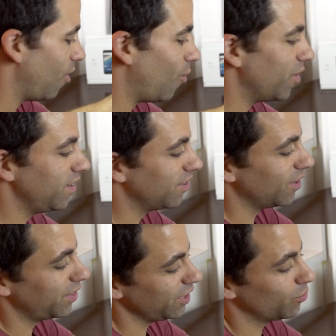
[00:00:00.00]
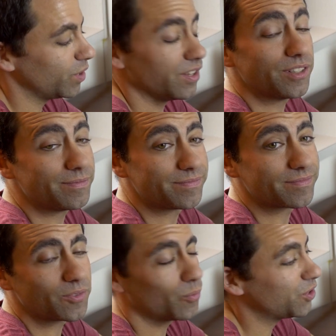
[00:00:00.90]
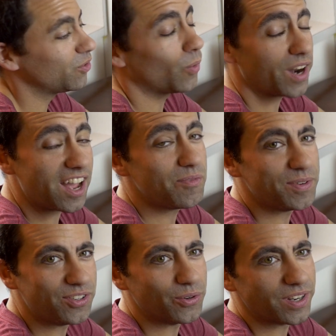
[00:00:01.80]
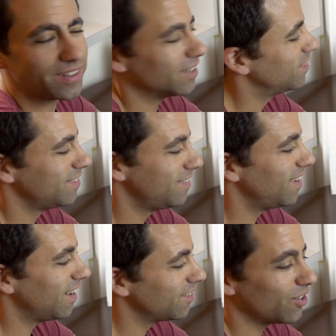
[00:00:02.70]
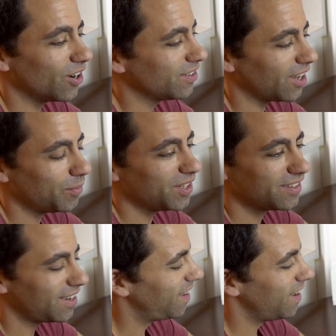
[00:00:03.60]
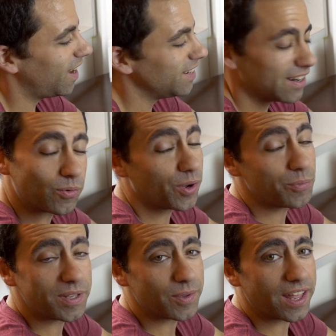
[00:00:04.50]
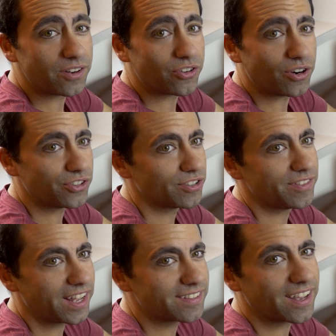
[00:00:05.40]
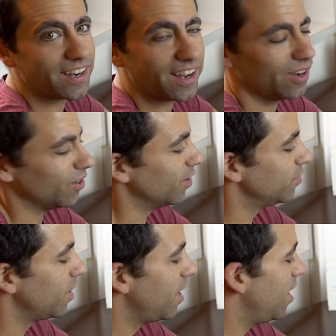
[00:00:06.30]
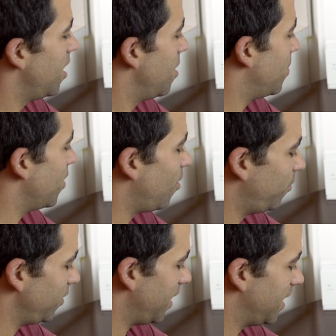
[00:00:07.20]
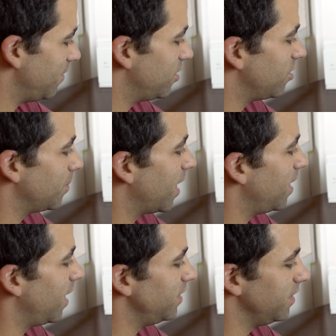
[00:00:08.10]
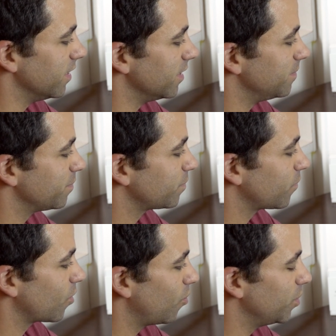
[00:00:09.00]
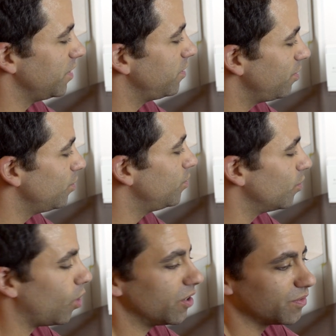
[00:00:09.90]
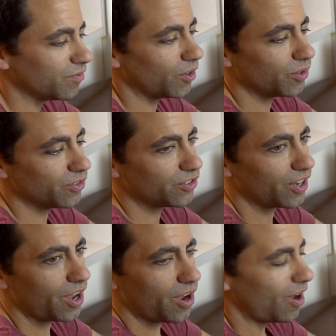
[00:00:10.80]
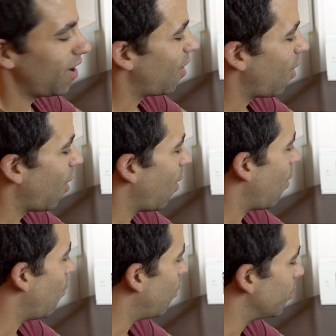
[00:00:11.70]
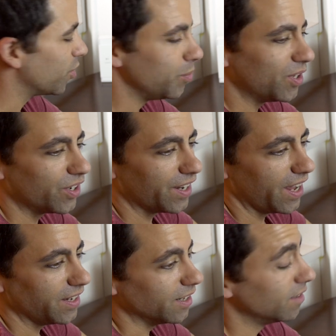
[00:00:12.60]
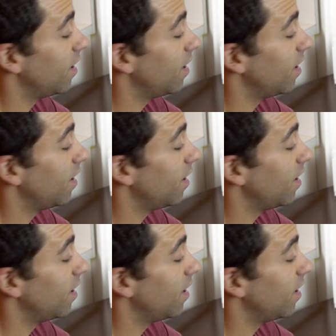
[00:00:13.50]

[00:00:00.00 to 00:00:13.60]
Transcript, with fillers: one of these little things with you, which is what I've been doing. Because char- tell me, I never want to be without a charger, and that's kind of how it goes. But hopefully I gave you some kind of idea with these two new awesome phones what we're going to be looking at here.